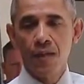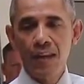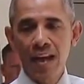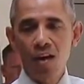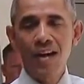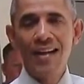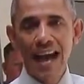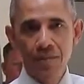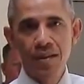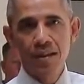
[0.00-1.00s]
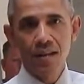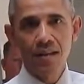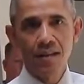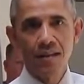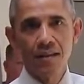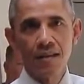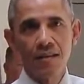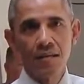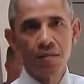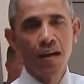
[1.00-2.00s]
they are adapting,
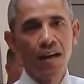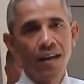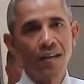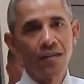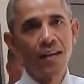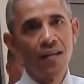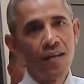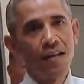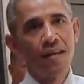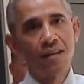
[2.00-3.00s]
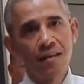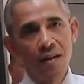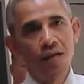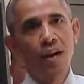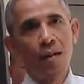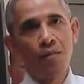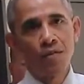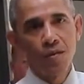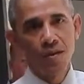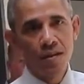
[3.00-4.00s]
but if given different
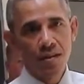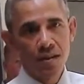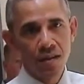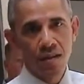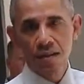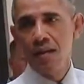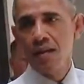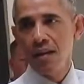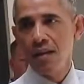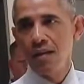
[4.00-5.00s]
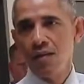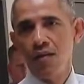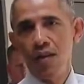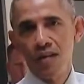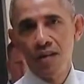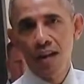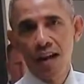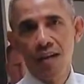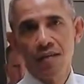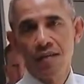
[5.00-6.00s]
opportunities, a different vision of
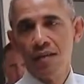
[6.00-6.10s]
life,